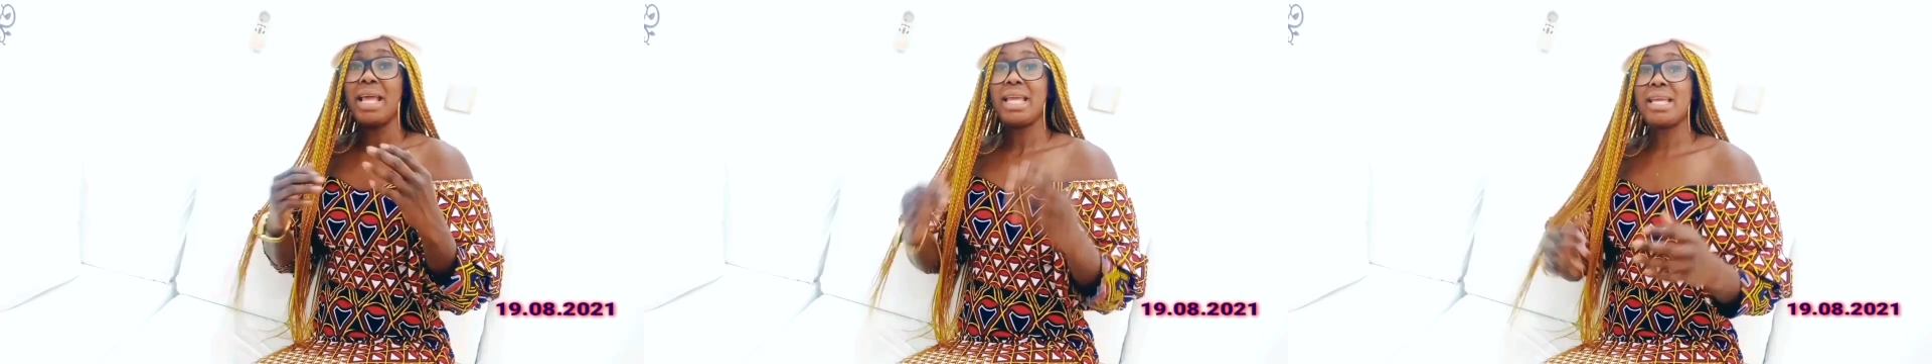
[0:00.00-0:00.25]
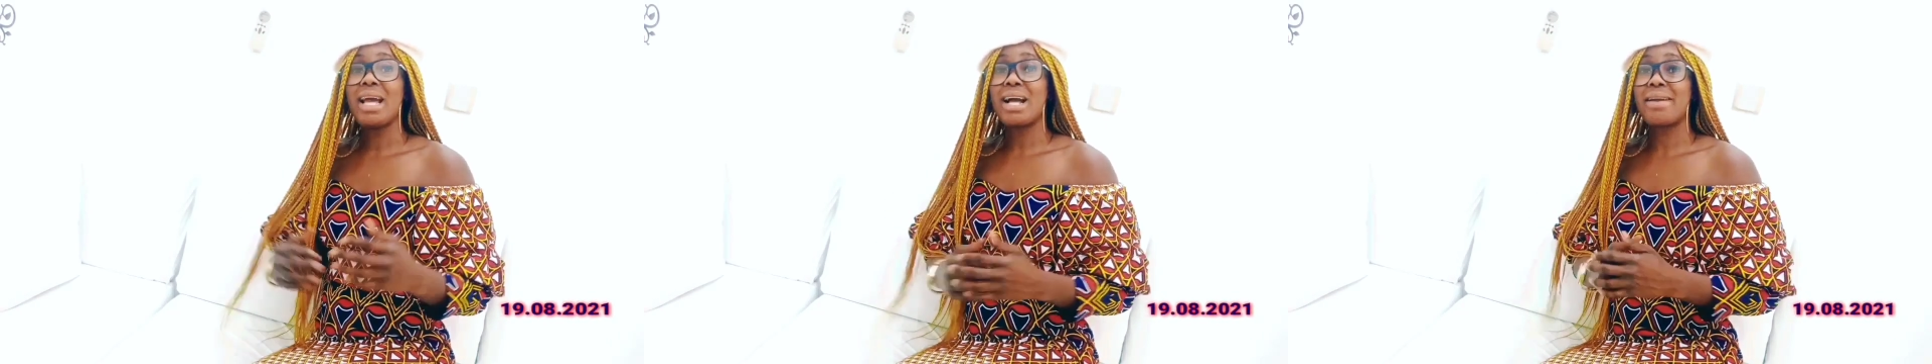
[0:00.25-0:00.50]

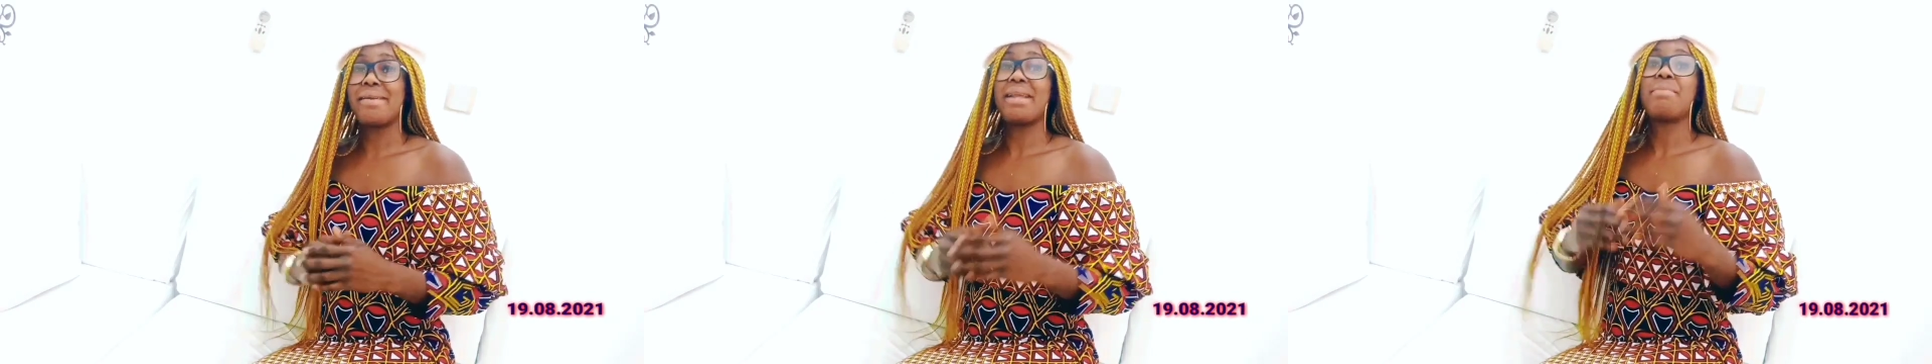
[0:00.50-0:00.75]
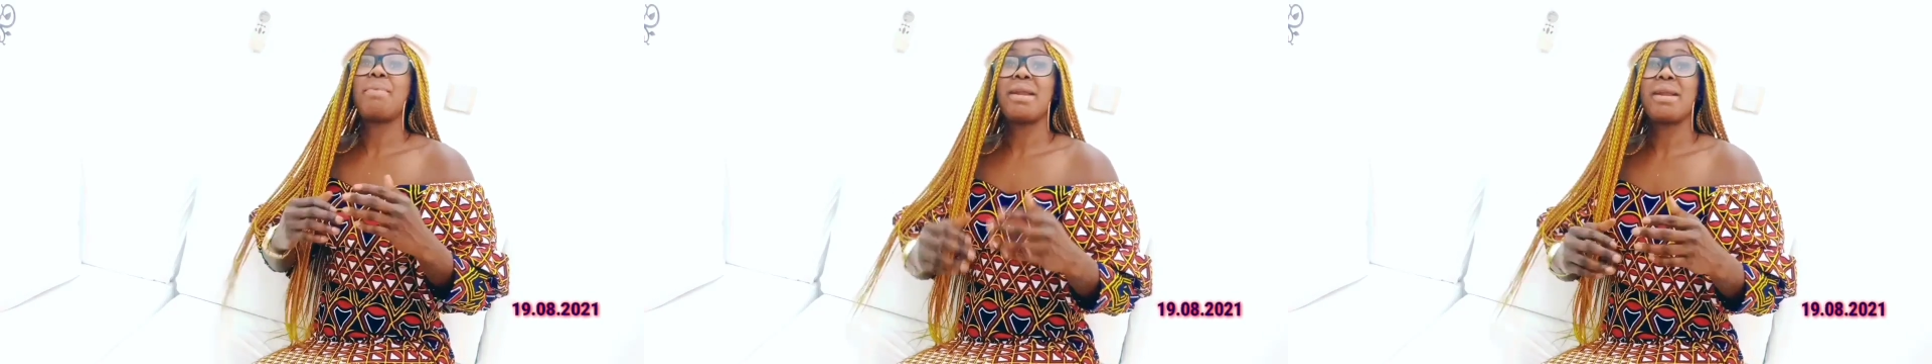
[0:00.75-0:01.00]
He agreed
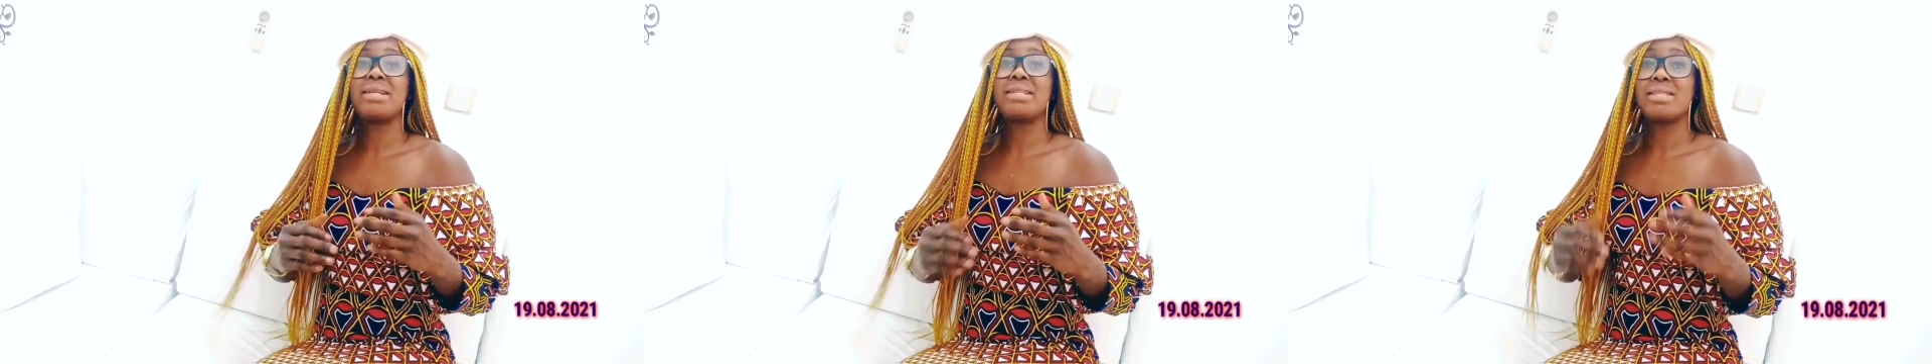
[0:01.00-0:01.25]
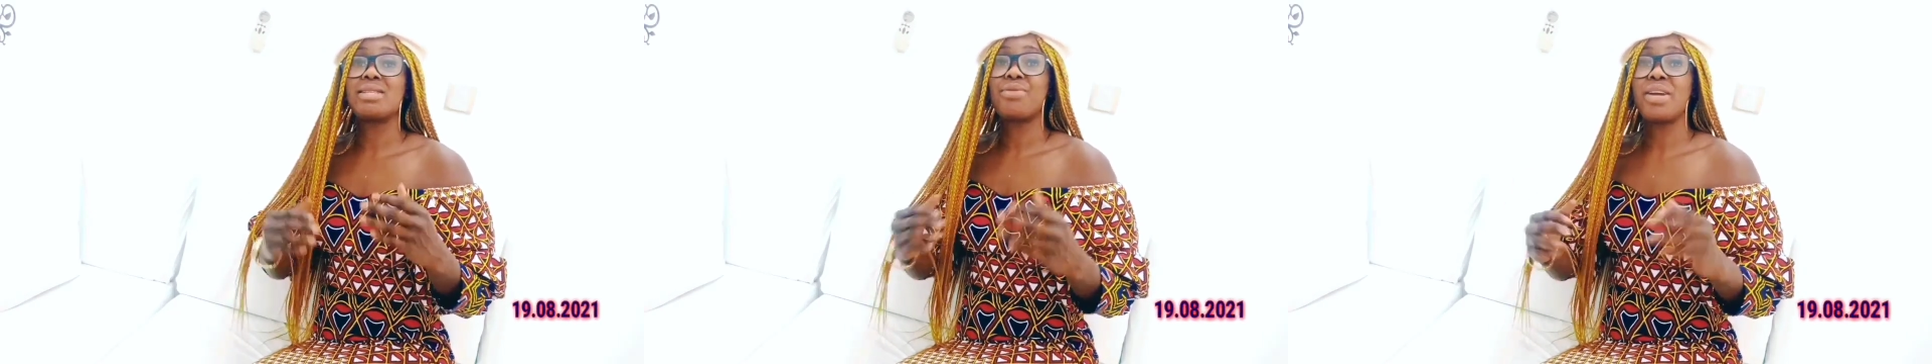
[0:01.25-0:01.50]
that Pere is
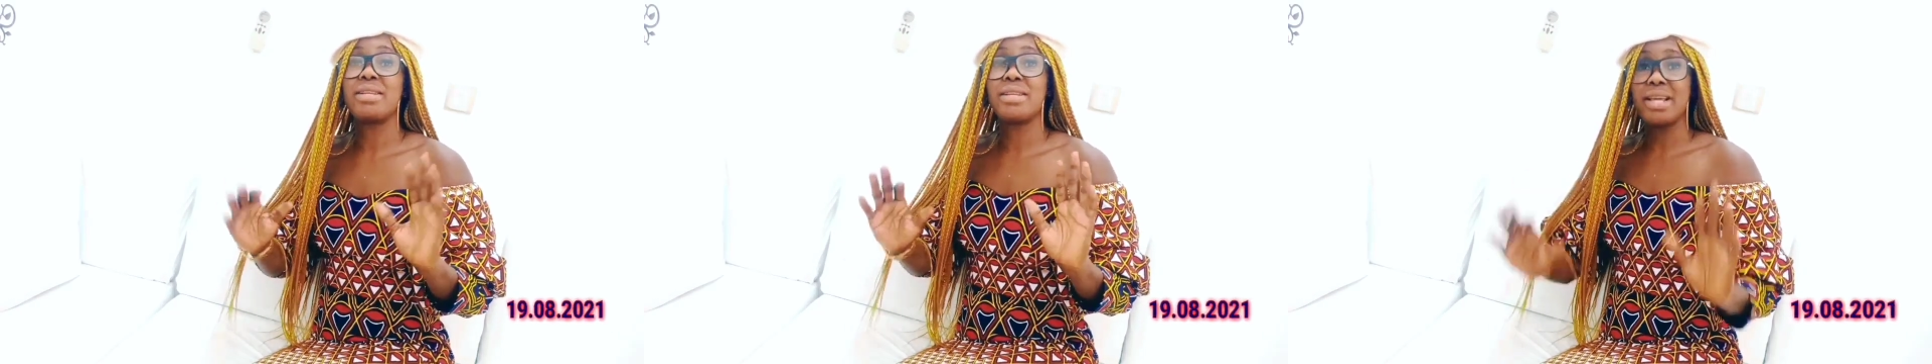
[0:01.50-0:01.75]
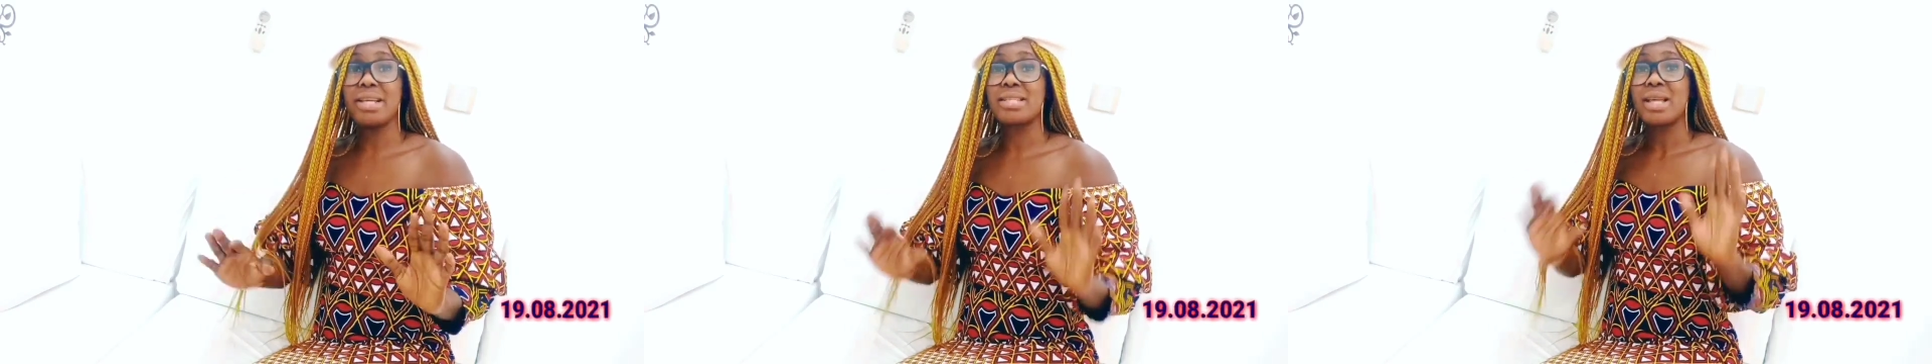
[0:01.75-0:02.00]
his friend,
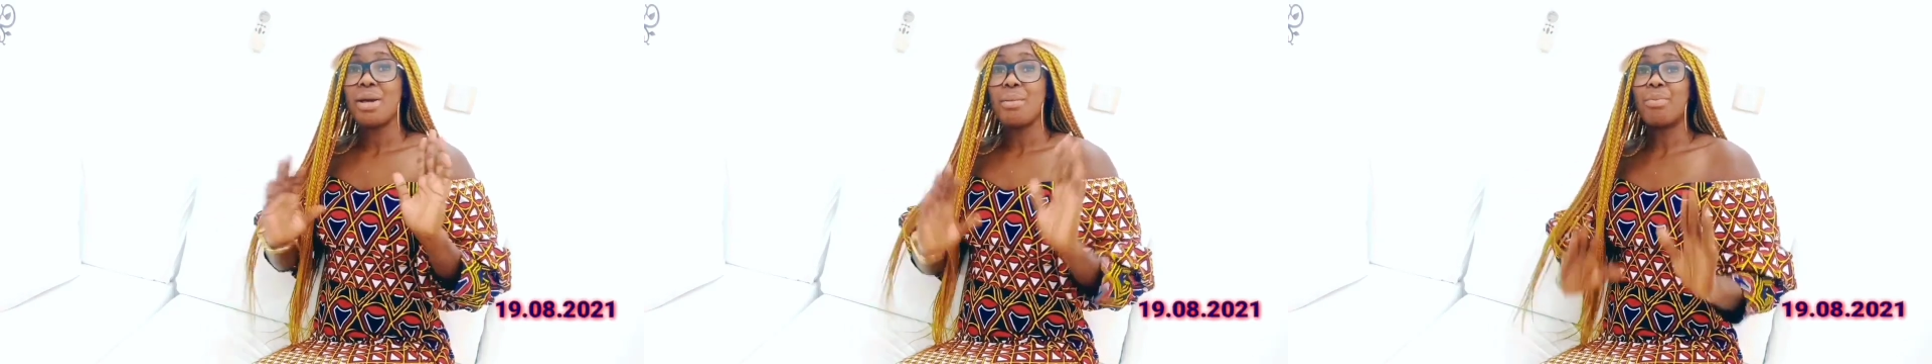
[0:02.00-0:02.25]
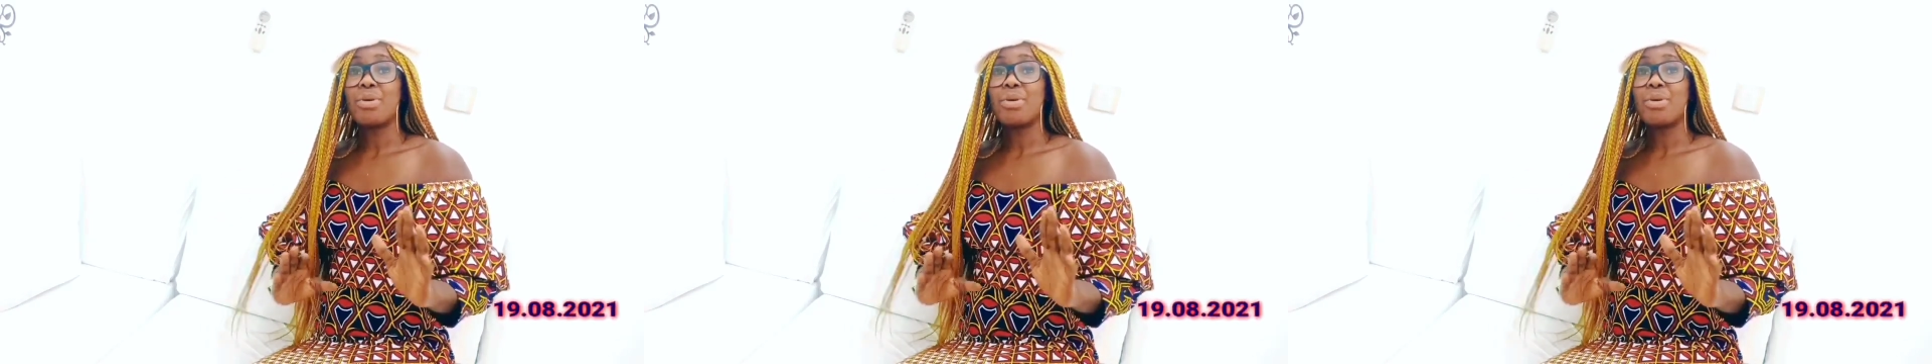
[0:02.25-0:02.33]
yes,